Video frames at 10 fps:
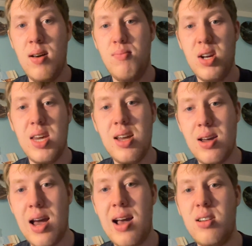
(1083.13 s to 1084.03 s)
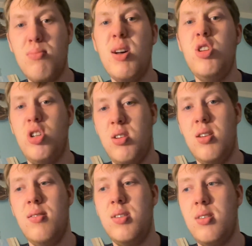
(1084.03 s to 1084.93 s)
but he has mentioned
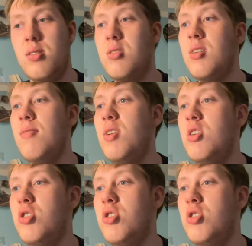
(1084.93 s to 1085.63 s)
in the TV